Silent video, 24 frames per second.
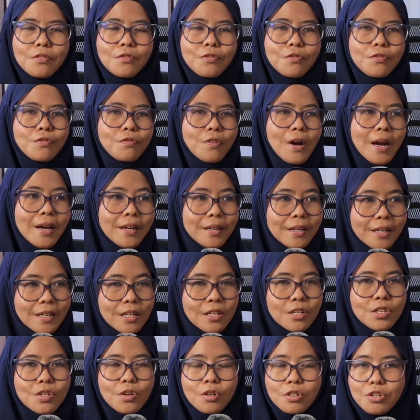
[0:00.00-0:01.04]

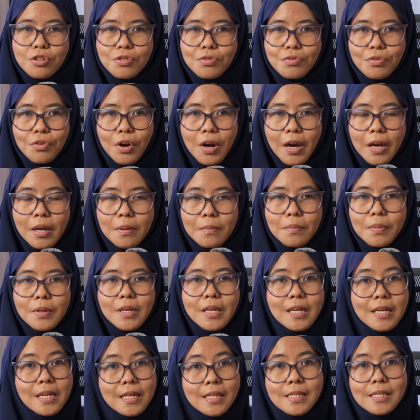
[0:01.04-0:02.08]
finding your tribe
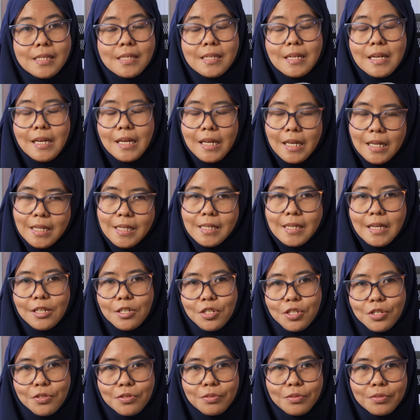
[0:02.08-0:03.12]
is
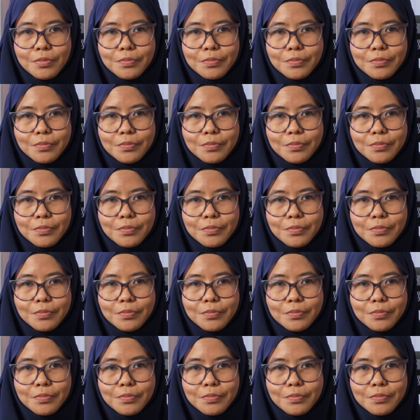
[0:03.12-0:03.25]
essential.